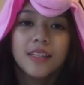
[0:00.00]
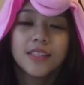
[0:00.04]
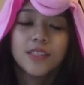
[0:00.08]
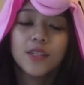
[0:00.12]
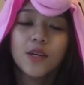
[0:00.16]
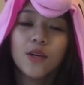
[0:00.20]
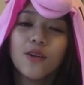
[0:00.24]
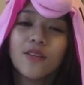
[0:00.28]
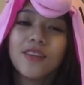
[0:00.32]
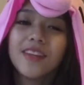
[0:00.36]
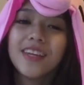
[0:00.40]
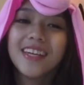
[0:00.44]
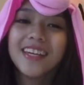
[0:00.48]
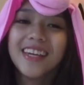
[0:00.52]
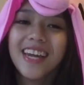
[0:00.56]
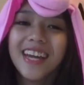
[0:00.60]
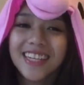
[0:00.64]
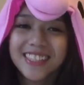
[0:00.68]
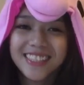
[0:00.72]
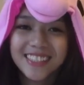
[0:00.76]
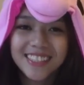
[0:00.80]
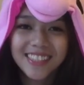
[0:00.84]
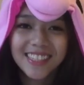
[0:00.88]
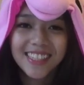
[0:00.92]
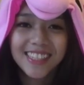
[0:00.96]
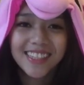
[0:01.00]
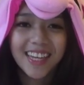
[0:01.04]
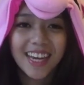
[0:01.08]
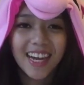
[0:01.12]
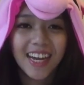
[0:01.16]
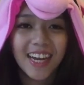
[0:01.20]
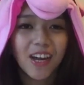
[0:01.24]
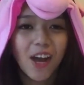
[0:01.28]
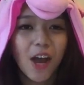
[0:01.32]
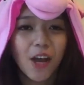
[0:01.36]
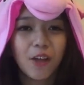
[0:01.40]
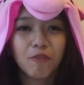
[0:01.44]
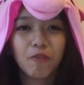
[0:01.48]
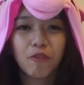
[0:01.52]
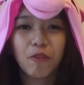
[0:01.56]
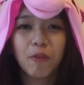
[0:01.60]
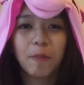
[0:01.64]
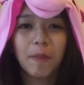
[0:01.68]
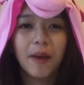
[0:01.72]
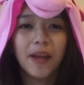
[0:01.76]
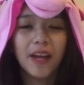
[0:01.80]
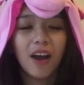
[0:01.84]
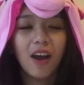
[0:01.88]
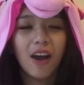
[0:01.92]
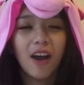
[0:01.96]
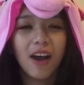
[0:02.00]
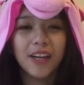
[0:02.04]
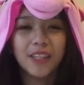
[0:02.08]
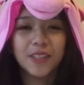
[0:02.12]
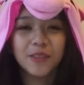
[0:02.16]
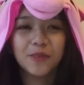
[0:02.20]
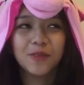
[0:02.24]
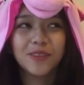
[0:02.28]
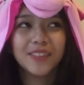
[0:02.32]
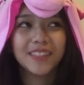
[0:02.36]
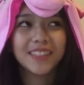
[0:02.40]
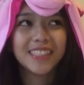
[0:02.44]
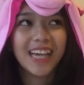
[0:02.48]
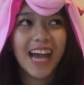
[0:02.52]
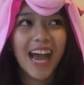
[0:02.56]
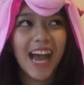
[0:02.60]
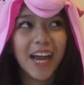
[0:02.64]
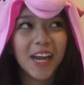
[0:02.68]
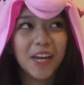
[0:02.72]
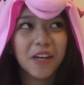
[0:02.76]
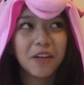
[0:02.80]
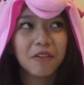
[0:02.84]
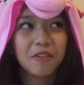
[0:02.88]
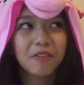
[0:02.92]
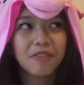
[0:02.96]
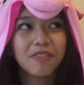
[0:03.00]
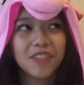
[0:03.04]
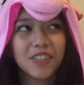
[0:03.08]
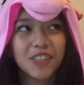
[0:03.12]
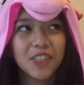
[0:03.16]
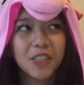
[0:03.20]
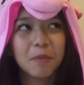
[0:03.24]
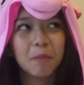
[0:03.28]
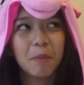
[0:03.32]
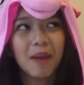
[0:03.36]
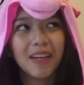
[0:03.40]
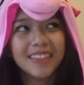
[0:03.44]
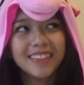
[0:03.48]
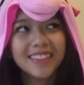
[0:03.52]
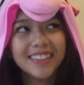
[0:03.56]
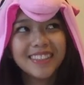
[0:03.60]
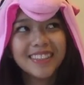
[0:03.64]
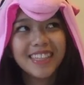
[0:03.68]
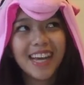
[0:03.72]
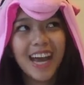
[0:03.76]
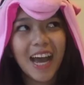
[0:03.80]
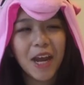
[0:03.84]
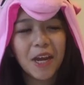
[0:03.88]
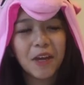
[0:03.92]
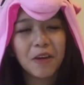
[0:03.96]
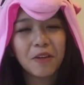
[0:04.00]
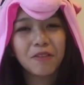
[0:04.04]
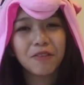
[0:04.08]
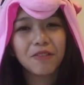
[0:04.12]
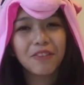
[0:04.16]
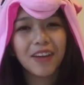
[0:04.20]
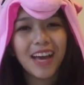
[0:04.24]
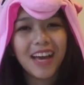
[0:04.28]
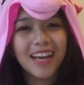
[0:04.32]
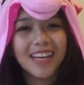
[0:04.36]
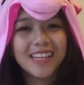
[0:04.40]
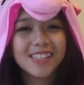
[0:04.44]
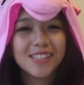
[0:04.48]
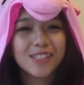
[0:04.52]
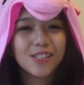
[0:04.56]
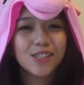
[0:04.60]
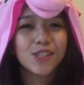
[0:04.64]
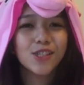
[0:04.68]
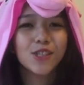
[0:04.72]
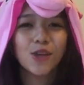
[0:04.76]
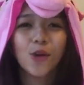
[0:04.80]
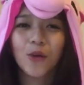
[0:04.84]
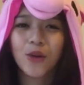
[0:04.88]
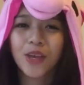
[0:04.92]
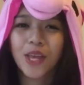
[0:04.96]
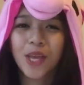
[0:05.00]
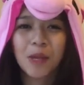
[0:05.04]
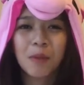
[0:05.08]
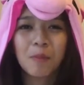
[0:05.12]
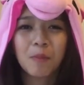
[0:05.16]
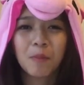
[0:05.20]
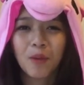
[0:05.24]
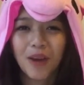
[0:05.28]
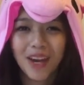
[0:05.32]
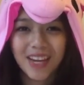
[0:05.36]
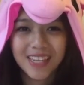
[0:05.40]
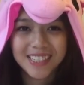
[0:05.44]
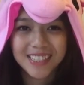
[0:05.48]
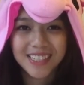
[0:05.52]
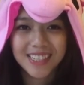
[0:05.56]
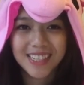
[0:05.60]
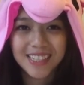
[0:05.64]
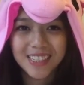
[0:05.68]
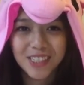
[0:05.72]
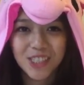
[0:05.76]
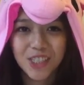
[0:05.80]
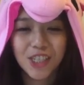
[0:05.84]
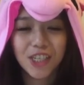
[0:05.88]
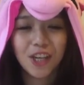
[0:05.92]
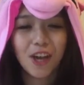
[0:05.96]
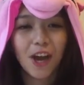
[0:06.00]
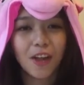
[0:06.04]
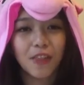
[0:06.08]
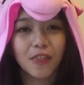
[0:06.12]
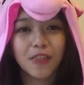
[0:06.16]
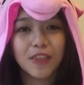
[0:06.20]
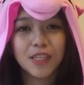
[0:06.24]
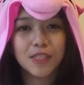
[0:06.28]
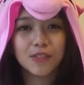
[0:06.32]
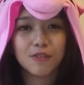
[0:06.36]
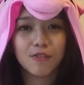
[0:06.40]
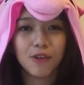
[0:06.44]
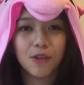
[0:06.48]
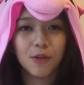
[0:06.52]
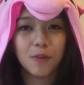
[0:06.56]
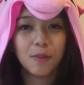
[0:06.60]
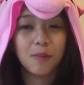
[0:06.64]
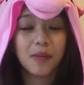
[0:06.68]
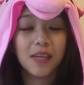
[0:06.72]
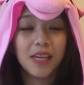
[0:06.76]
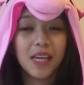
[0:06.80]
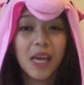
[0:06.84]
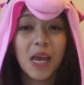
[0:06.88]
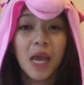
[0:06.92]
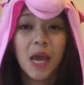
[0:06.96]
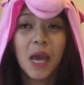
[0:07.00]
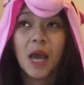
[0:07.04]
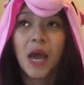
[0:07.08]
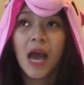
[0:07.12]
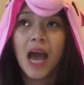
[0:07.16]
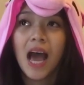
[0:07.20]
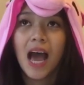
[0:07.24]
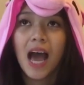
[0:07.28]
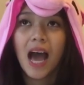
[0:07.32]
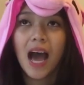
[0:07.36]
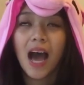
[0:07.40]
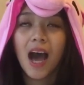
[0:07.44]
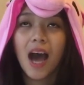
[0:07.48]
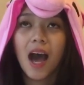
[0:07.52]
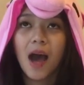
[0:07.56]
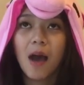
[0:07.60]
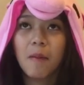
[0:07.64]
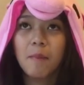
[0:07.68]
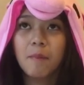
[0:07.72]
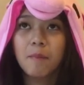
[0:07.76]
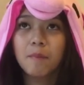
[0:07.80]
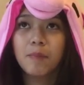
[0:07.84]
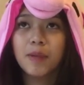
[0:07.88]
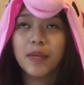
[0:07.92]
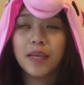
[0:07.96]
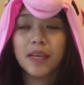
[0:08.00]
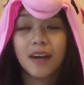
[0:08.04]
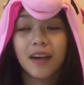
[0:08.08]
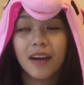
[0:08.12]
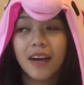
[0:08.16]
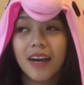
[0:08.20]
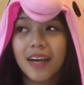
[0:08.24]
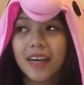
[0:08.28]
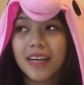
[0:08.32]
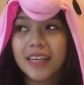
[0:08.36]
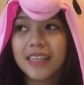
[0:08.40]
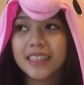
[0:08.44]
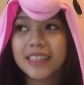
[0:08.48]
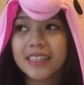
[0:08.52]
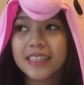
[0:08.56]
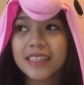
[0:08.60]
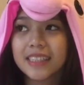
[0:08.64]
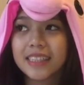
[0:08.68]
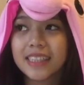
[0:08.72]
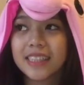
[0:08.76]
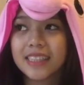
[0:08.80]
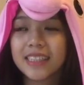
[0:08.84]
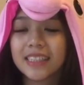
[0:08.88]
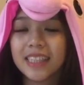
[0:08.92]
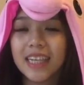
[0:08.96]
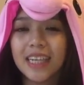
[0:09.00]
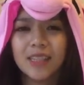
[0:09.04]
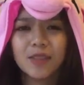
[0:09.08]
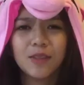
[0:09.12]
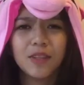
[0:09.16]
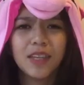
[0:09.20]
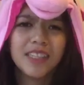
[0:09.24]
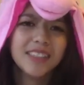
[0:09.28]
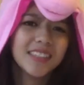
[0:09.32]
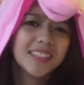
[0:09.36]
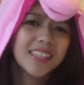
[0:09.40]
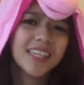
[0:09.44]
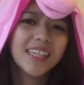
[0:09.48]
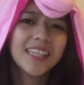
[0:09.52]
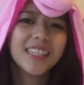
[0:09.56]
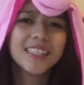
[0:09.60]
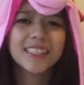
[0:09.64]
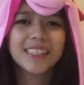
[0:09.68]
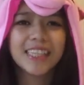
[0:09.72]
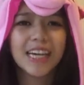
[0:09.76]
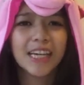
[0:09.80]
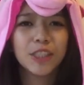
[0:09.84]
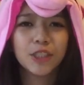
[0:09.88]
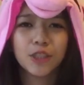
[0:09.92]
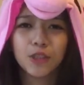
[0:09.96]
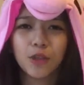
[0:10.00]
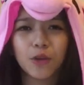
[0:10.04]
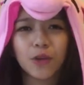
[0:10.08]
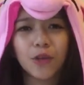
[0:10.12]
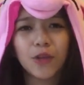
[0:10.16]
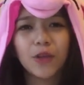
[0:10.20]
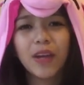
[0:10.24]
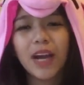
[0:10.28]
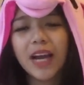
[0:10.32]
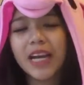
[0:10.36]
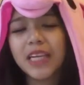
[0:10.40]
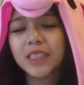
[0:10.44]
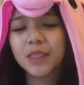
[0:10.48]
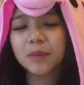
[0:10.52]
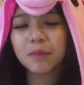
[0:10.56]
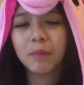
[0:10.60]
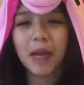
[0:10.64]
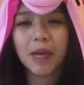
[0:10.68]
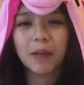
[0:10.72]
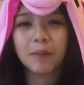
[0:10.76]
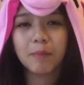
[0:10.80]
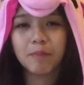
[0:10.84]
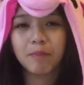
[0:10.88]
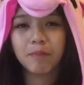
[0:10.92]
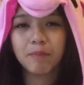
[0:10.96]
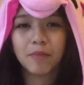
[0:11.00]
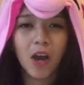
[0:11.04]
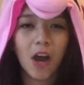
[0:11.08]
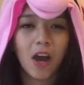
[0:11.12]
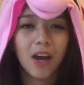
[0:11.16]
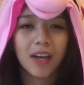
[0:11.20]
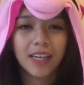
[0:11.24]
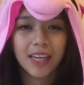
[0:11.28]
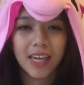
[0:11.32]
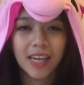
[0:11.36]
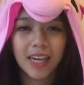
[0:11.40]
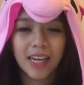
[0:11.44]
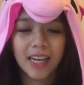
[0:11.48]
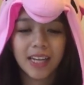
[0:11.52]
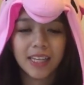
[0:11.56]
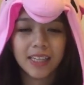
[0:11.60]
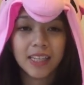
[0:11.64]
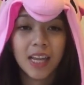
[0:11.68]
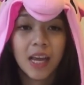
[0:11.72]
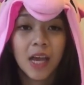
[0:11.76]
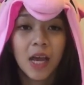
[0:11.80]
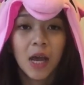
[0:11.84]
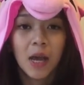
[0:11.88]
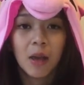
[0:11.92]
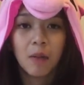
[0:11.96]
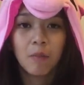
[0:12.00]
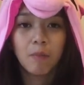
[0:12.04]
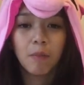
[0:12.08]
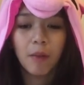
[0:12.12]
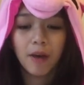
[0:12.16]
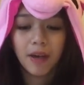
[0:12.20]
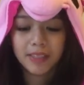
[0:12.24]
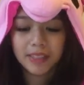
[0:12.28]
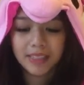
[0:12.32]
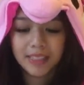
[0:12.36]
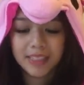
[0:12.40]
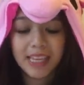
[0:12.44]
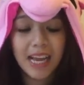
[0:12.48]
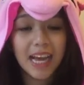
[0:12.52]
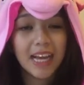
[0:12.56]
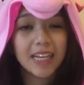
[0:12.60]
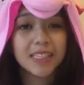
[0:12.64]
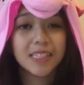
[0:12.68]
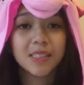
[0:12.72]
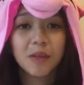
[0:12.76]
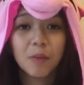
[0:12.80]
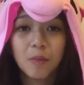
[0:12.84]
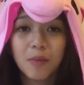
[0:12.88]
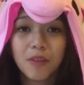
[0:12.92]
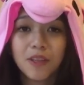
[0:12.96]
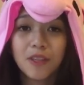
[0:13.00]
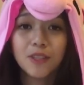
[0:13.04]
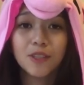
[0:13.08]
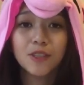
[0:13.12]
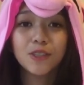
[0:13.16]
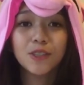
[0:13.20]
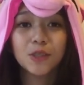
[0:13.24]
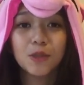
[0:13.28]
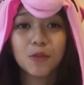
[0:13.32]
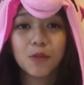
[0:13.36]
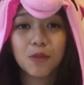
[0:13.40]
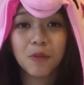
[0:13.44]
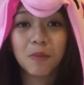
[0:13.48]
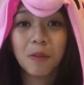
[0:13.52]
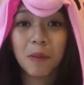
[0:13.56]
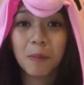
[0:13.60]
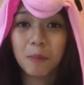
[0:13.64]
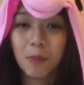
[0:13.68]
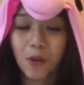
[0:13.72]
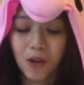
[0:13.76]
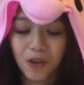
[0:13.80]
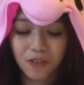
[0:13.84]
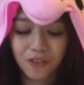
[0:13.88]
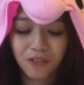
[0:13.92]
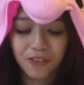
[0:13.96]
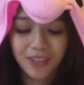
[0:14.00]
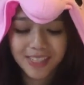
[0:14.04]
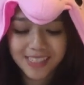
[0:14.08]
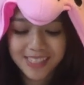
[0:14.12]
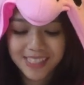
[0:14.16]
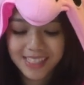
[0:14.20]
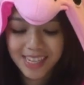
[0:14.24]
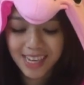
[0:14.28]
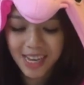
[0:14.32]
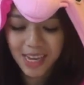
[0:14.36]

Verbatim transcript: so the next thing that I got from my aunt was kind of, she meant it kind of as a joking present. She got this for me um, because it, it's an inside joke. You guys might not get it, but it has something to do with my boyfriend's